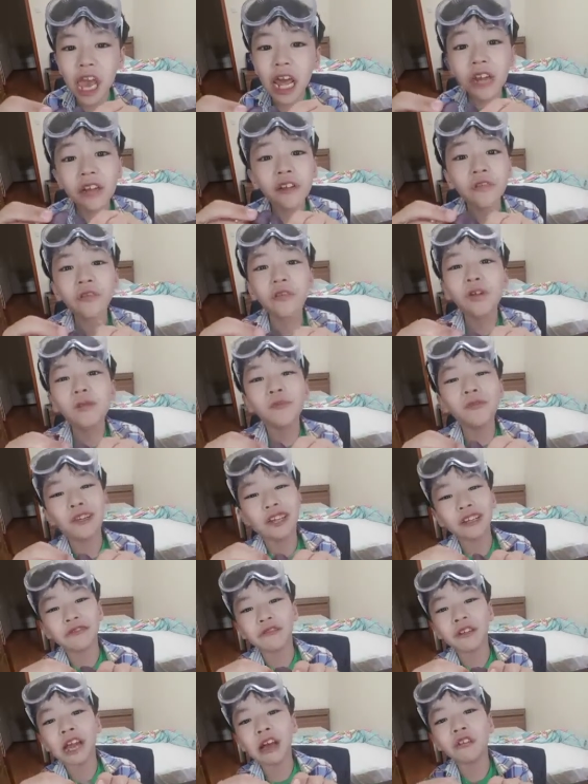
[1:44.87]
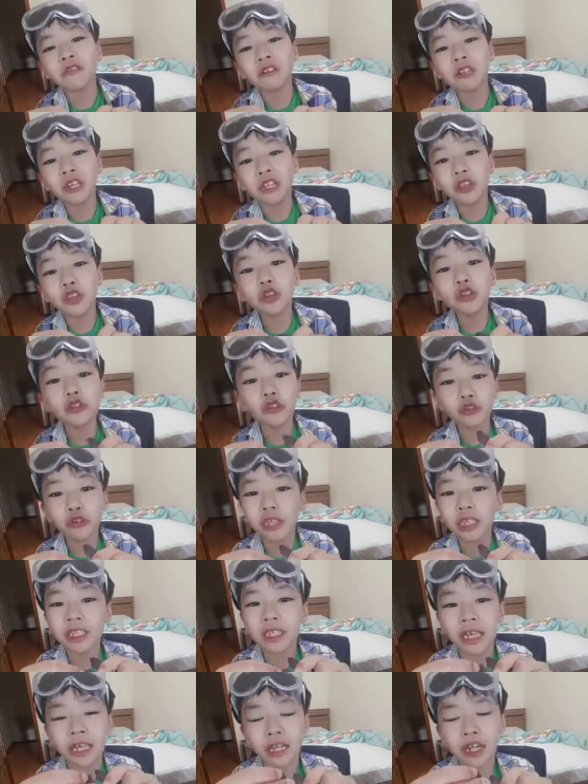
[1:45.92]
And if you breathe out, the
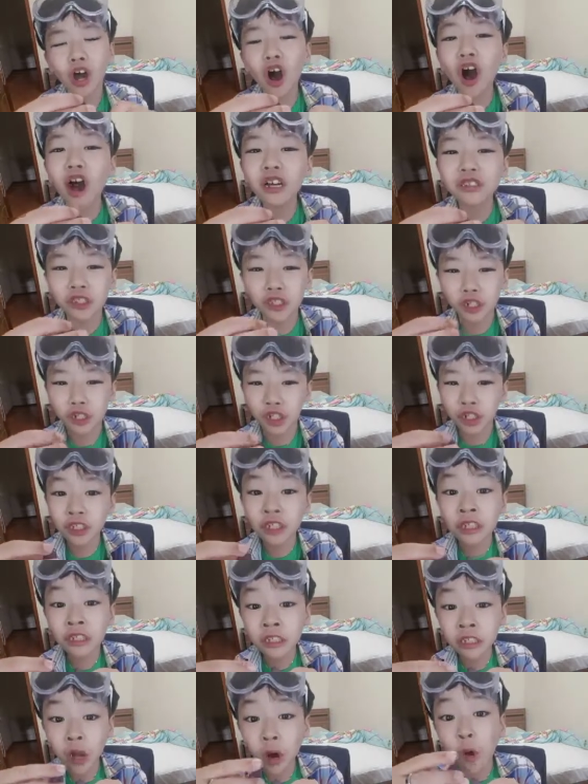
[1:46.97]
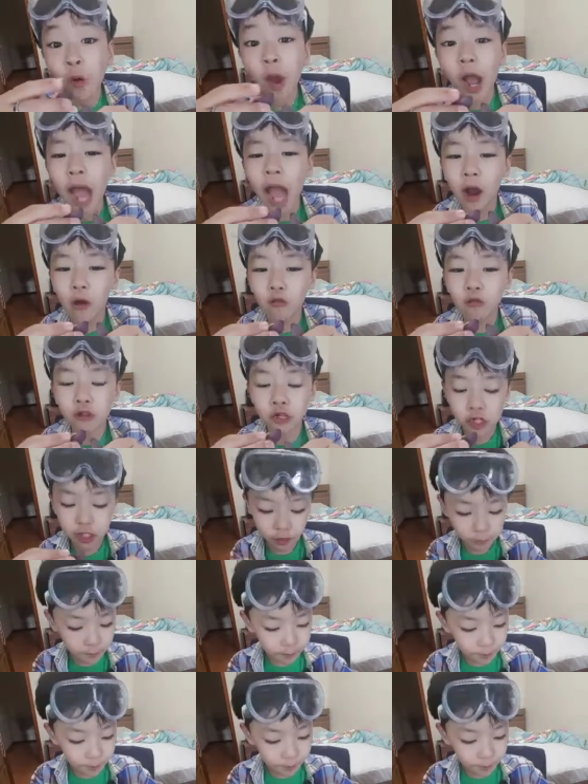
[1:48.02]
nutrients and the oxygens go out.